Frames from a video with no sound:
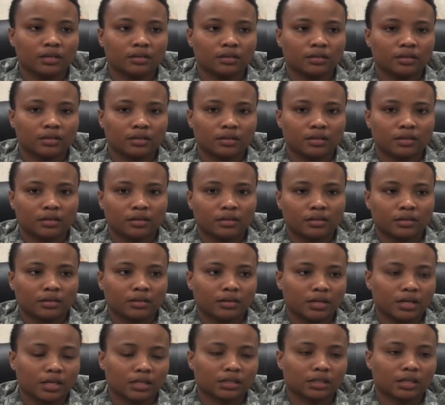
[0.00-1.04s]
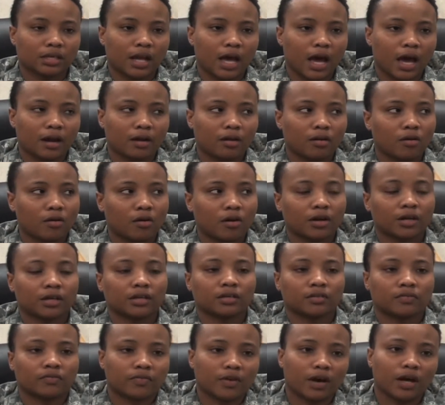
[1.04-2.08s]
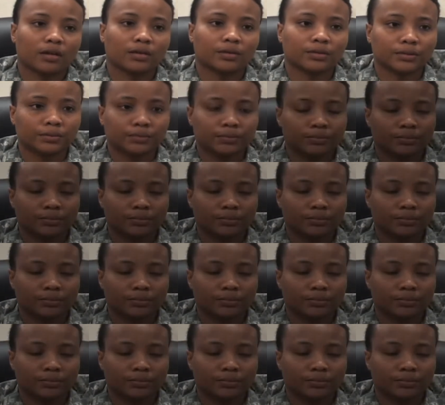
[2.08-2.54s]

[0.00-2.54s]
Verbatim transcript: it, it's a lot harder to follow.